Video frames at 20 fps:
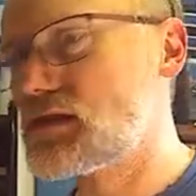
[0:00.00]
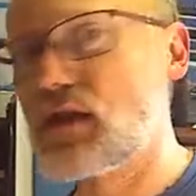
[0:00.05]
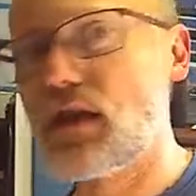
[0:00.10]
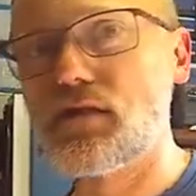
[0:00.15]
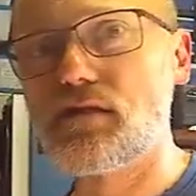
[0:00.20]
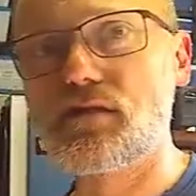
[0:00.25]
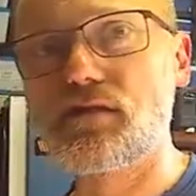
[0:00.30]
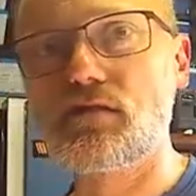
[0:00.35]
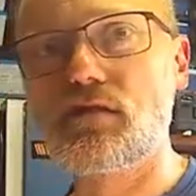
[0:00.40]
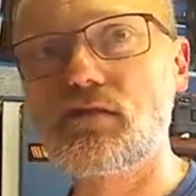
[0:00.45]

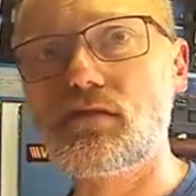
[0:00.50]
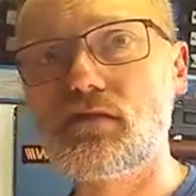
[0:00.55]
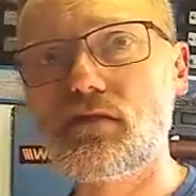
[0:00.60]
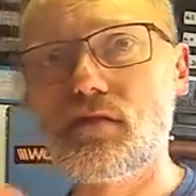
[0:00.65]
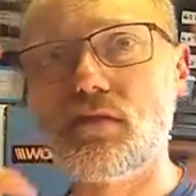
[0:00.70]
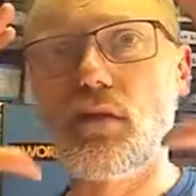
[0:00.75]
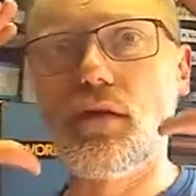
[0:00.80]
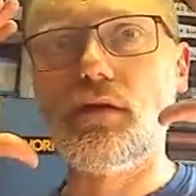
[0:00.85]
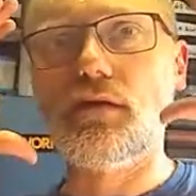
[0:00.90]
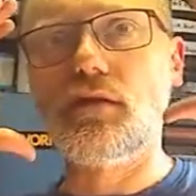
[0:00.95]
Kent's
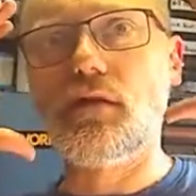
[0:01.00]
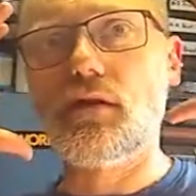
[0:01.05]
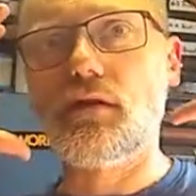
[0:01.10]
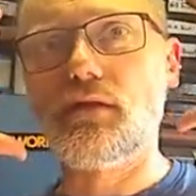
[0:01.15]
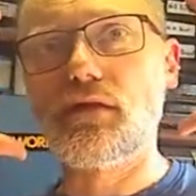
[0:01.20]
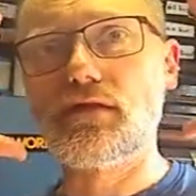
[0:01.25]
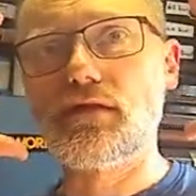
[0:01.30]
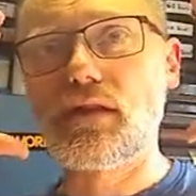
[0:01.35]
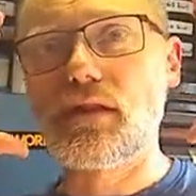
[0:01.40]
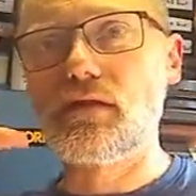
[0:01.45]
quite kind of
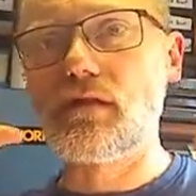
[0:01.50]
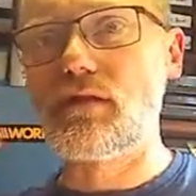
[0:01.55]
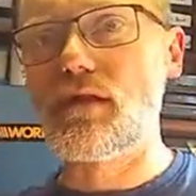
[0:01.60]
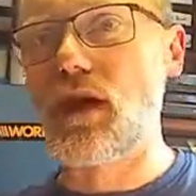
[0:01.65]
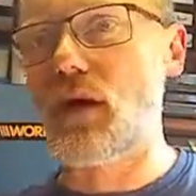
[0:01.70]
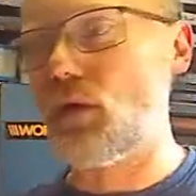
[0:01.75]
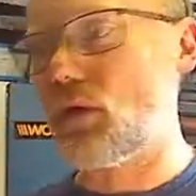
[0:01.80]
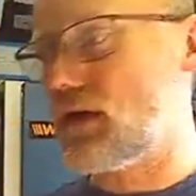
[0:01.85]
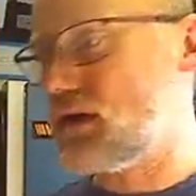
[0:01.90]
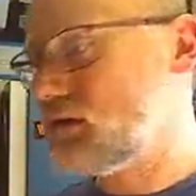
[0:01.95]
extended
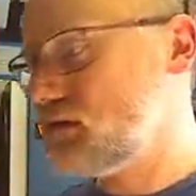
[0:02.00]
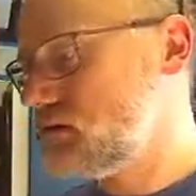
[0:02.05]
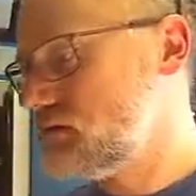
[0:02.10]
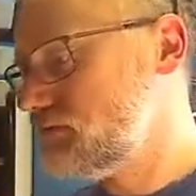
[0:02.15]
that way.